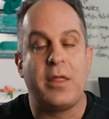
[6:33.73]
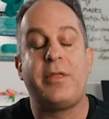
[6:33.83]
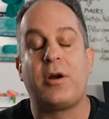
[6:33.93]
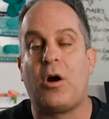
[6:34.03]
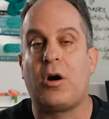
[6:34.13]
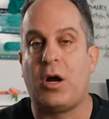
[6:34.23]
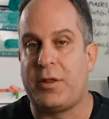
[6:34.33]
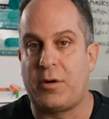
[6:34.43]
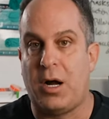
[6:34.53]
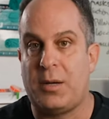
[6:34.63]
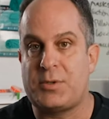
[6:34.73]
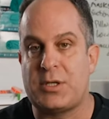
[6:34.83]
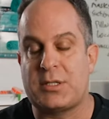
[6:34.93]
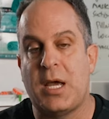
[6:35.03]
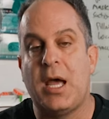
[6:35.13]
There are other
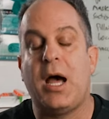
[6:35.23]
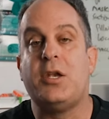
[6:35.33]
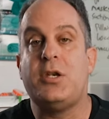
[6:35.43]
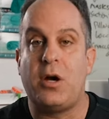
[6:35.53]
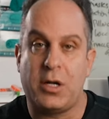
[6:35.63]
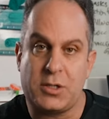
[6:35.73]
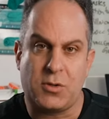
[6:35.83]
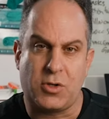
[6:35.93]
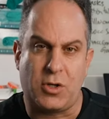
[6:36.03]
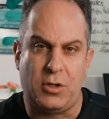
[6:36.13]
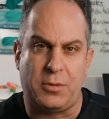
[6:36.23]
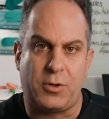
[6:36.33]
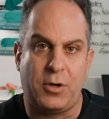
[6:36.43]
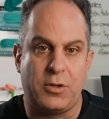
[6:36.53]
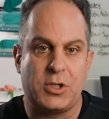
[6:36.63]
options. A non-surgical
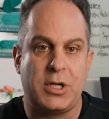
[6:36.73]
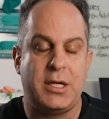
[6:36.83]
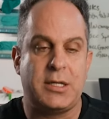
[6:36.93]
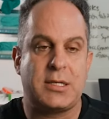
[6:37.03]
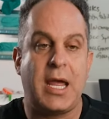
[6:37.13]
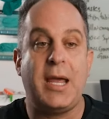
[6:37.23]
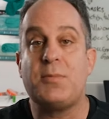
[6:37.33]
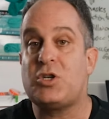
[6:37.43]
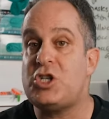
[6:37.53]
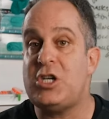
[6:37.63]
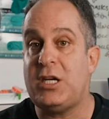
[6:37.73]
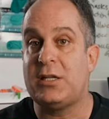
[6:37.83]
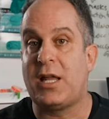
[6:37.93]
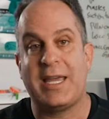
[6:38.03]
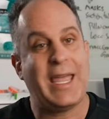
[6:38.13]
approach is a
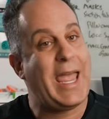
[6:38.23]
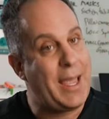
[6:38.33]
machine like